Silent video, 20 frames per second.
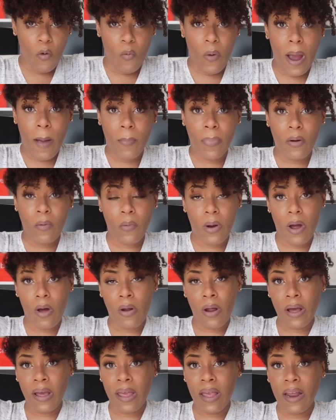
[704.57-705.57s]
wrap it
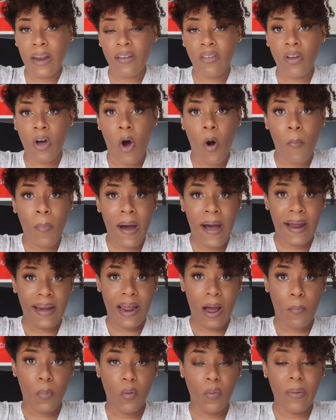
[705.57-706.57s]
around. Again, it's called
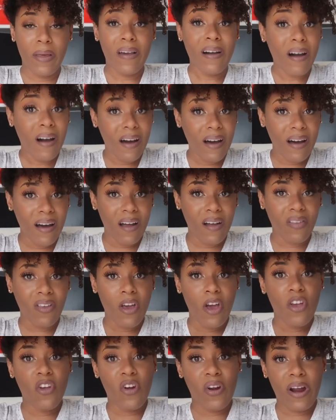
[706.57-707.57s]
pineapple because
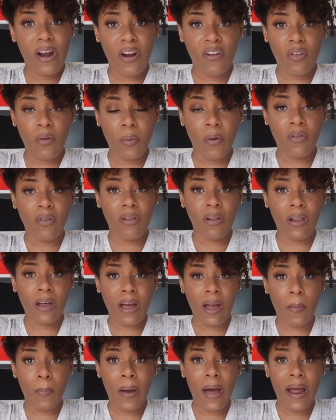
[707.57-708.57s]
your hair is supposed to look
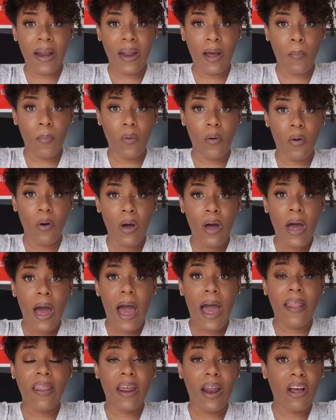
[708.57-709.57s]
like a pineapple.
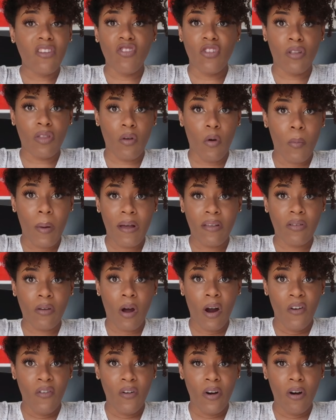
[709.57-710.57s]
And then I just throw my
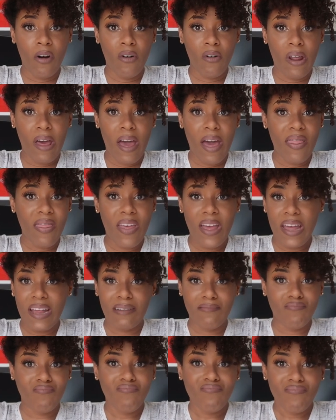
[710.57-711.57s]
scarf on and
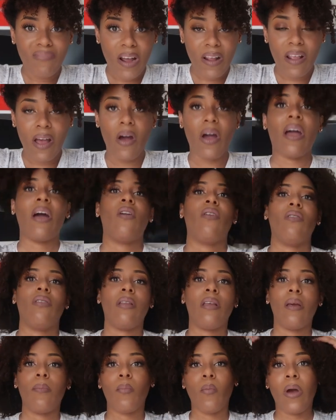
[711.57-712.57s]
then that's how I go to
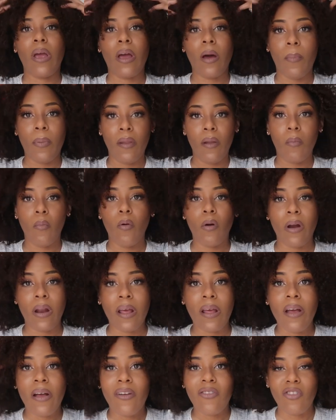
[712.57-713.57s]
sleep. Wake up in the
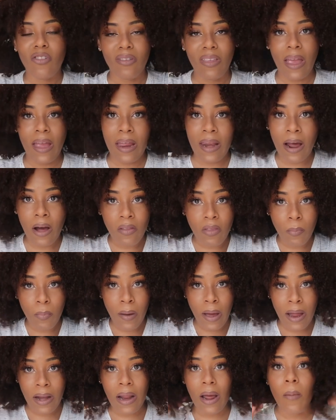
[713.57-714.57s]
morning, just take it out the
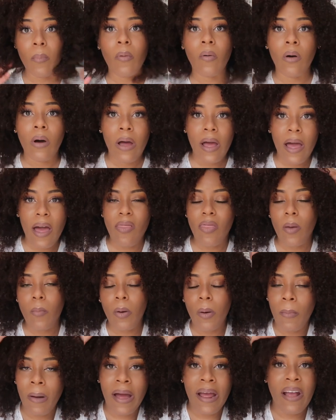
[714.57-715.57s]
pineapple and then
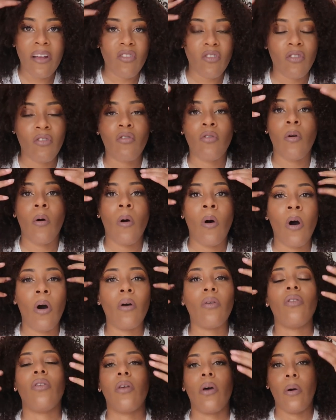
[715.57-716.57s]
put my edge control
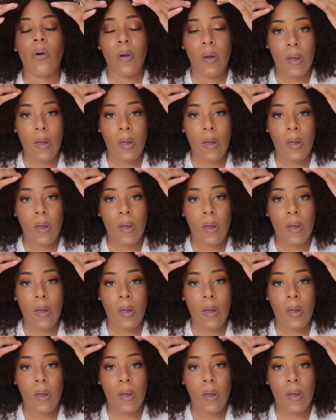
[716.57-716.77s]
on. So